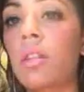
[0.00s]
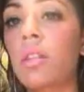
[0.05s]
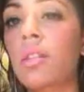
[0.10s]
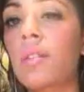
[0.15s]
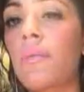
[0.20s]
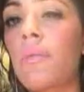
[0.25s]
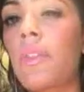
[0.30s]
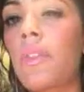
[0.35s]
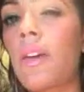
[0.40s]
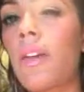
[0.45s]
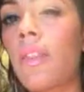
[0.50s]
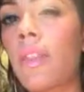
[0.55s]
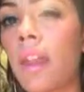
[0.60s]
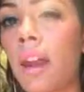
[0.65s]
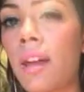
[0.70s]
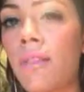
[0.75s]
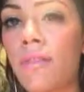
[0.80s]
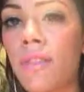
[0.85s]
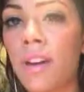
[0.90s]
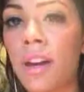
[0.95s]
Something that
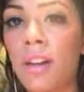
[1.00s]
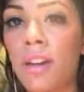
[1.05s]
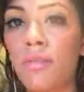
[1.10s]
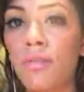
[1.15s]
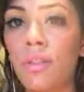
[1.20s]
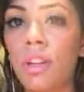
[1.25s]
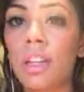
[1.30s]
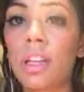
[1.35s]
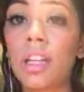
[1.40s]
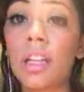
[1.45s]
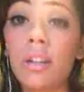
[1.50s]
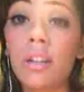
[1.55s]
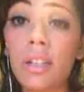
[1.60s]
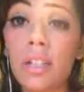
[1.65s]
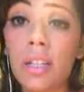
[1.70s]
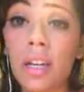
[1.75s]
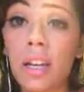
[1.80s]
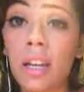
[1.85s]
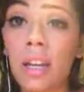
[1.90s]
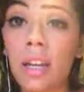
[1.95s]
I find really
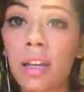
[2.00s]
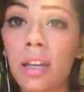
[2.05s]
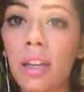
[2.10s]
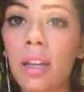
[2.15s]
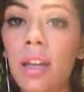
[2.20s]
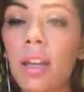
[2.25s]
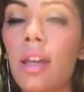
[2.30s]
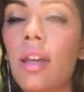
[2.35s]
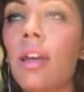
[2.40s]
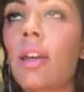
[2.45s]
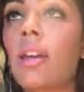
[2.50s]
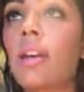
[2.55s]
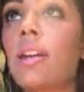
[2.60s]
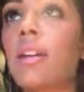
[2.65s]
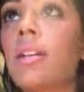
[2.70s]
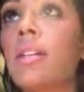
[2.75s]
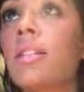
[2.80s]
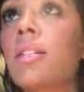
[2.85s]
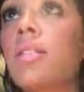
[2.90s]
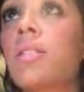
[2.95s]
irritating
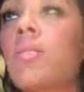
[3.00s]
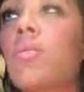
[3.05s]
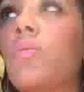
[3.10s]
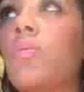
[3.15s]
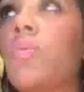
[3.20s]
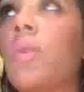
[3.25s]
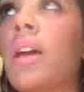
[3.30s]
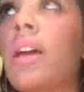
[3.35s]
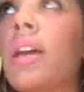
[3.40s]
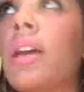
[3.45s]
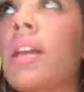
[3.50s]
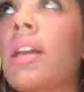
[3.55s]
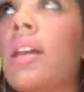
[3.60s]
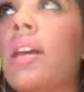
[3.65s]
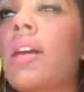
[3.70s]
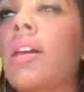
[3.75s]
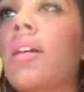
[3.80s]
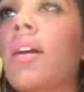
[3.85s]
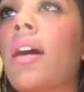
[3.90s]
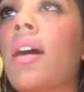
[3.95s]
is when
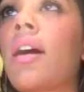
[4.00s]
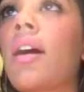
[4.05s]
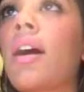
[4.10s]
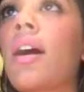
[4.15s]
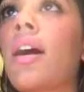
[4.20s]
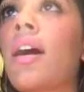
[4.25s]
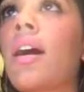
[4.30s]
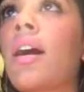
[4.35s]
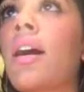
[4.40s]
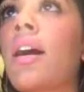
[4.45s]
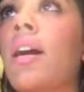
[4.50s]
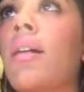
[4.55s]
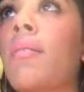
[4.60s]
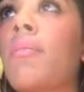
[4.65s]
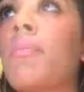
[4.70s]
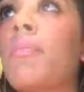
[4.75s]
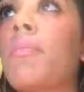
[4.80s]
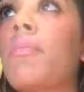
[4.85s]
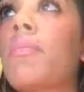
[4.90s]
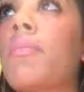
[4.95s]

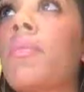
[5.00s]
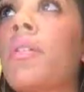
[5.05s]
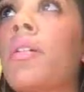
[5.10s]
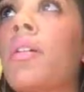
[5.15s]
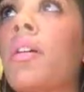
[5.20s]
I'm